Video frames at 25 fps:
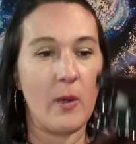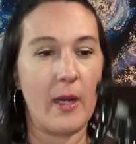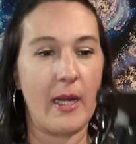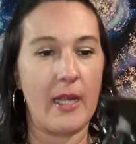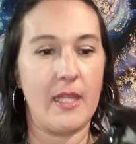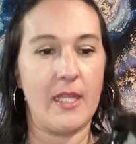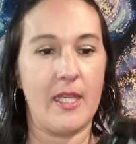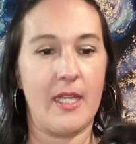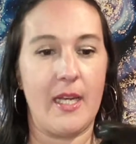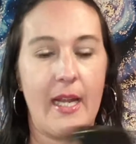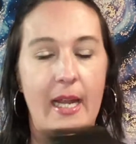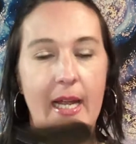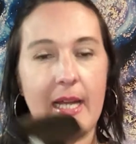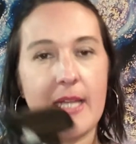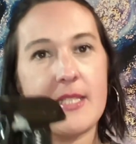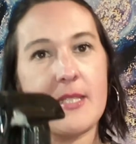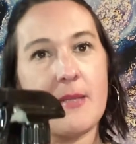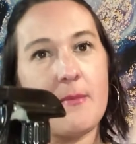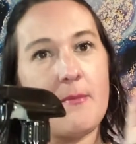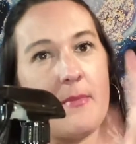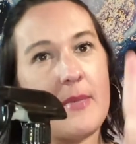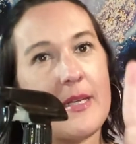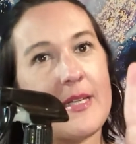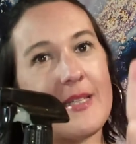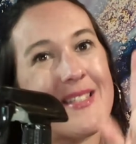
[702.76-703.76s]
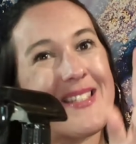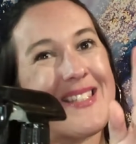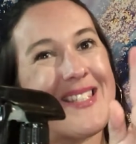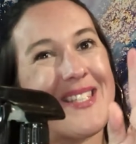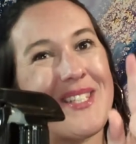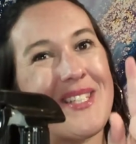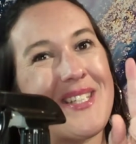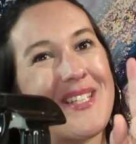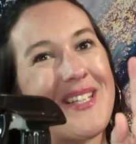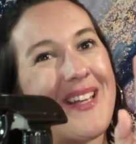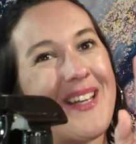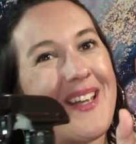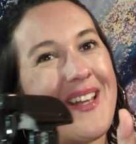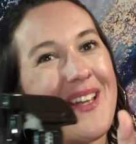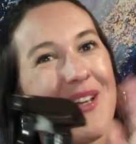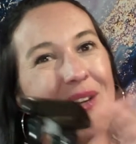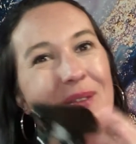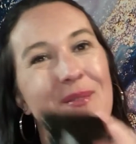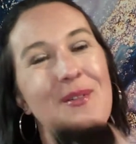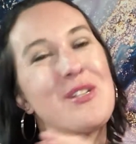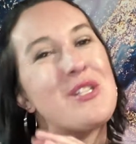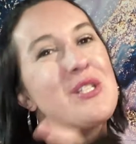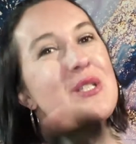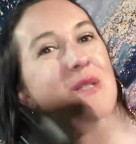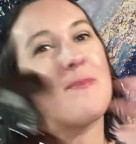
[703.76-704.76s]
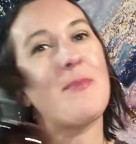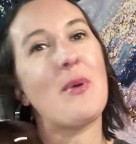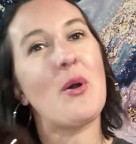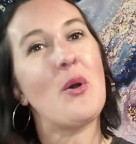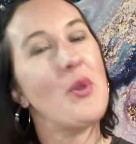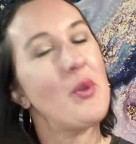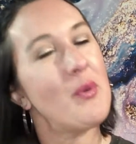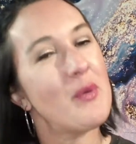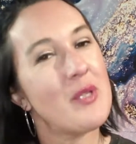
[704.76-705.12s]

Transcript: and then it has a mist, which is both